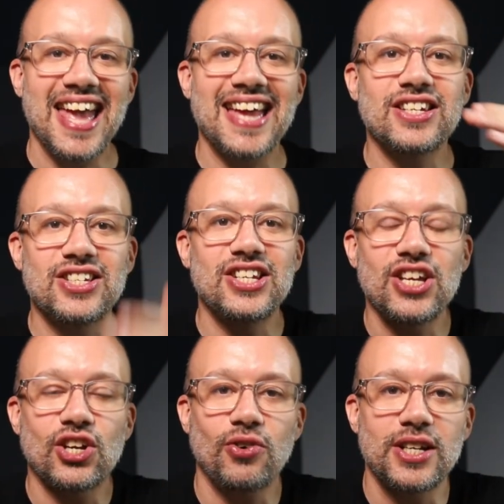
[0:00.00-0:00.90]
and
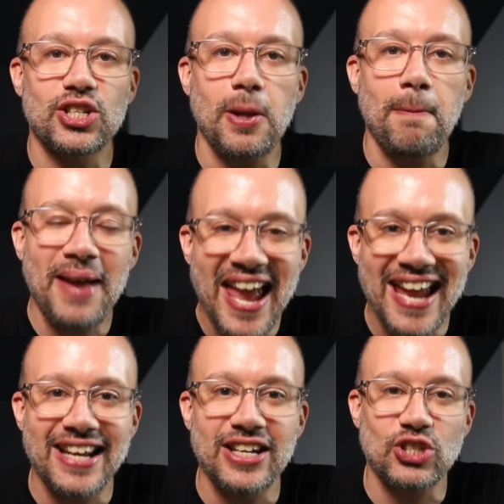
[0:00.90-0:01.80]
decrease the
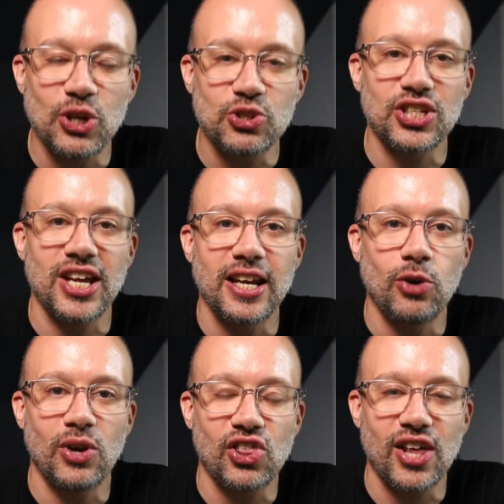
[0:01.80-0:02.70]
pain associated
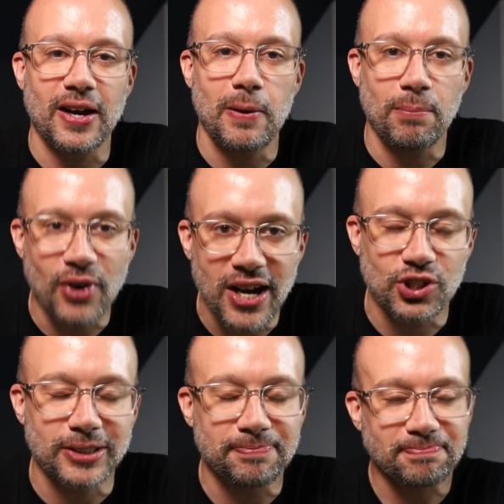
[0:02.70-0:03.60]
with that
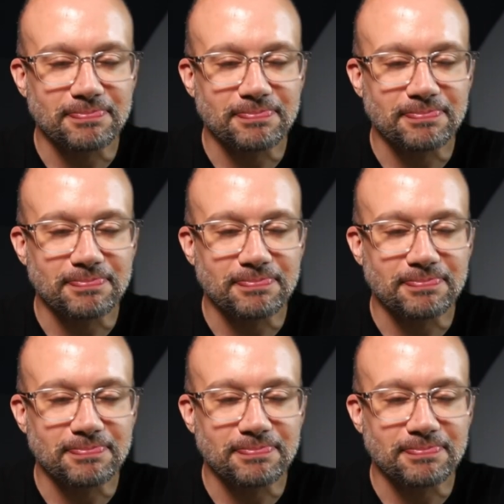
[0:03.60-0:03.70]
compression.